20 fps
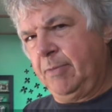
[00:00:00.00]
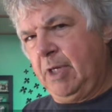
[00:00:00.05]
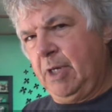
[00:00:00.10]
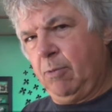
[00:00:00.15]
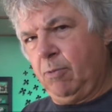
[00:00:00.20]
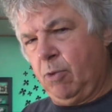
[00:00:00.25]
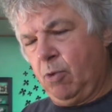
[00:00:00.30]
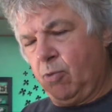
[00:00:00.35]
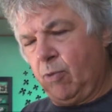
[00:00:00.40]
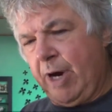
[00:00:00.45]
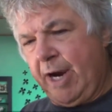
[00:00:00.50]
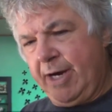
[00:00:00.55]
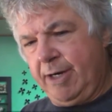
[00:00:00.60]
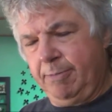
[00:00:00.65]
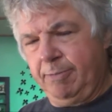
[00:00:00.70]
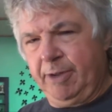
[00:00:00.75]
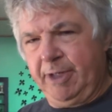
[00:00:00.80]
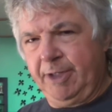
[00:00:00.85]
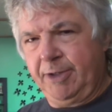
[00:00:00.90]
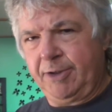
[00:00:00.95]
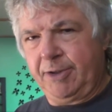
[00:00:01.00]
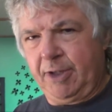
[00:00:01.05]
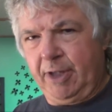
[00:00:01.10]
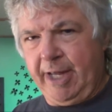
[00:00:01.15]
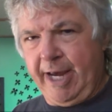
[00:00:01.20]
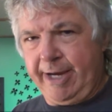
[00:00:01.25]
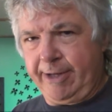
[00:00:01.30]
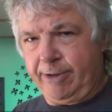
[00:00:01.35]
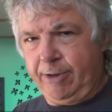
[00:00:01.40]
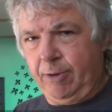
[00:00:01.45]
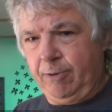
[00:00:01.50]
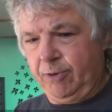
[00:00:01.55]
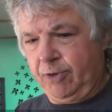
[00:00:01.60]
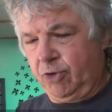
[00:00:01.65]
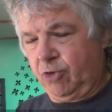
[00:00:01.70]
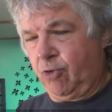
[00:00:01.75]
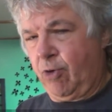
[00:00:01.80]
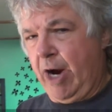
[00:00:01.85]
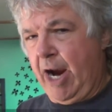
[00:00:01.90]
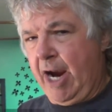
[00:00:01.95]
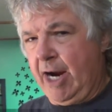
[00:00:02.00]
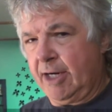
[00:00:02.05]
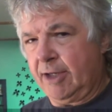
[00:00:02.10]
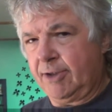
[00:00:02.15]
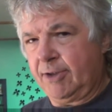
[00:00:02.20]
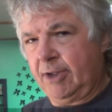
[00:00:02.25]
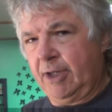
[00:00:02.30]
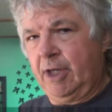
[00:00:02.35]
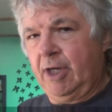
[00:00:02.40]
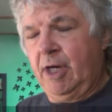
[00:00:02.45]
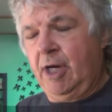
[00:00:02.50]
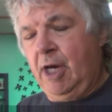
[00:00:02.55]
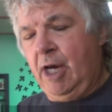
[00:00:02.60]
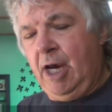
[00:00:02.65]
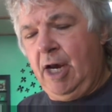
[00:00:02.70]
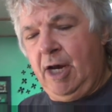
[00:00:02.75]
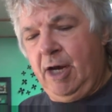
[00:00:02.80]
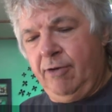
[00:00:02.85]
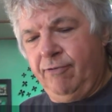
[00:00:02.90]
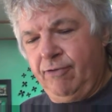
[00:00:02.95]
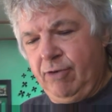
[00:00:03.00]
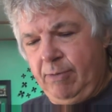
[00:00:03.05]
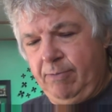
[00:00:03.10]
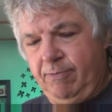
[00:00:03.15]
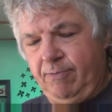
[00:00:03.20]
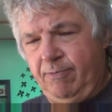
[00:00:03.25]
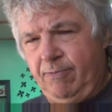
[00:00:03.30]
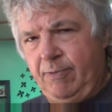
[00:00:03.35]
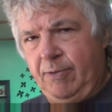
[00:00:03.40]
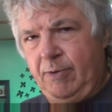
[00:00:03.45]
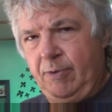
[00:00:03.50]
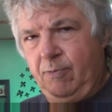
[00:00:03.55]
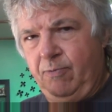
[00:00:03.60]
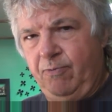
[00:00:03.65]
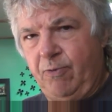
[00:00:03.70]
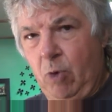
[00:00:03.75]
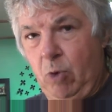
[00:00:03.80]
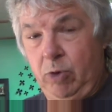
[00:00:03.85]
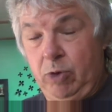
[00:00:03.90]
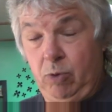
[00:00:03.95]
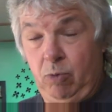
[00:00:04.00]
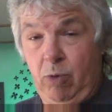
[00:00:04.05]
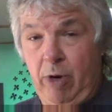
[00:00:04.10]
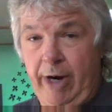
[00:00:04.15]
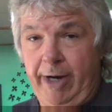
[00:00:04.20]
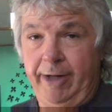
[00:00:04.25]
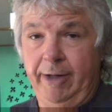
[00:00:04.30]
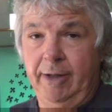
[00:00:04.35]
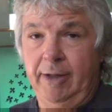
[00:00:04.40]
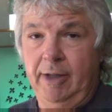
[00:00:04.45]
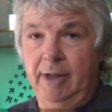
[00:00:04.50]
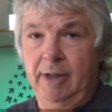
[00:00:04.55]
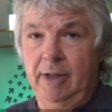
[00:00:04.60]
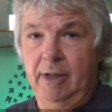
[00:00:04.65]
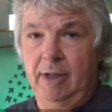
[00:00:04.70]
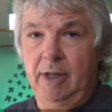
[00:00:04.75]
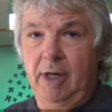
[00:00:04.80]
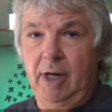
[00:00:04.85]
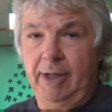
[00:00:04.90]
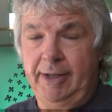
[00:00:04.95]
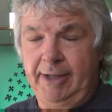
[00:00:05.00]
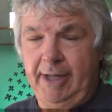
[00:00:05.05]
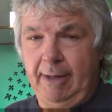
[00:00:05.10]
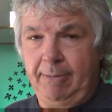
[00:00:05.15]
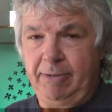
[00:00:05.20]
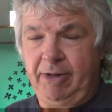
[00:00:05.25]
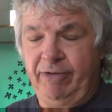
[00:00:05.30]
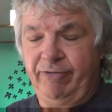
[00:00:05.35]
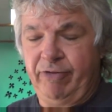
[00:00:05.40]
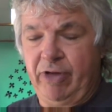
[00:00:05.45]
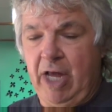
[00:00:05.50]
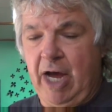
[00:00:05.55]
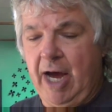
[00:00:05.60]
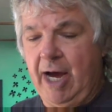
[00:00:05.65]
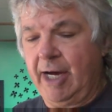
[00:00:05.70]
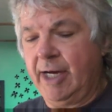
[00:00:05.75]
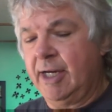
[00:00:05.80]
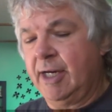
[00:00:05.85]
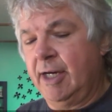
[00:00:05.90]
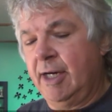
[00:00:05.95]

It will randomly select those tracks from folder 1 on the empty fly,